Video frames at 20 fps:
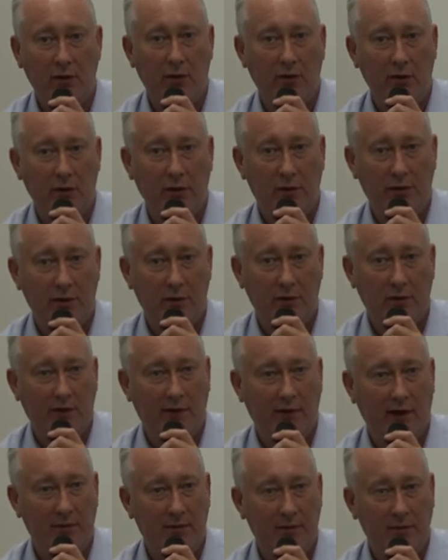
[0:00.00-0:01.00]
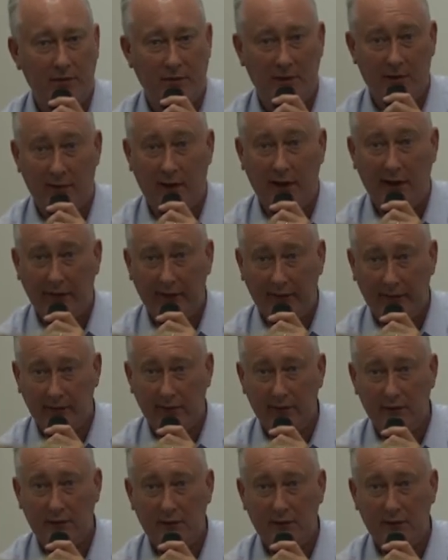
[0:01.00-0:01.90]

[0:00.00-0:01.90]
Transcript: not going to do what's happened with dwellings,